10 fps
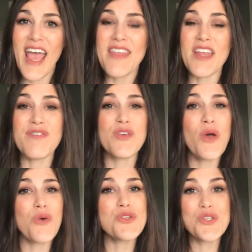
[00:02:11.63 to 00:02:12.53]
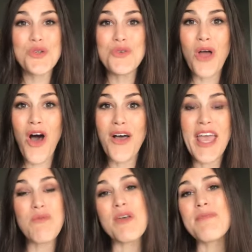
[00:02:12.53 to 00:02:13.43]
and that if you go too long,
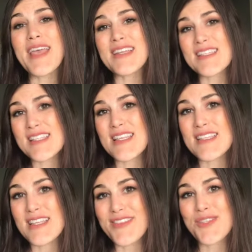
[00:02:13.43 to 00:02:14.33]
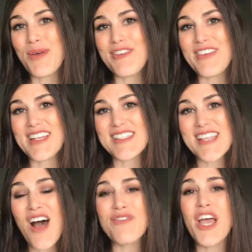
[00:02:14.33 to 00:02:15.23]
and we've begun to see this on the Smart Feed
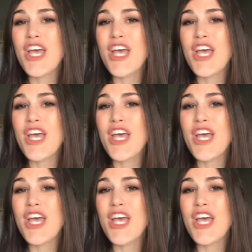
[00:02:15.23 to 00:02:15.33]
itself,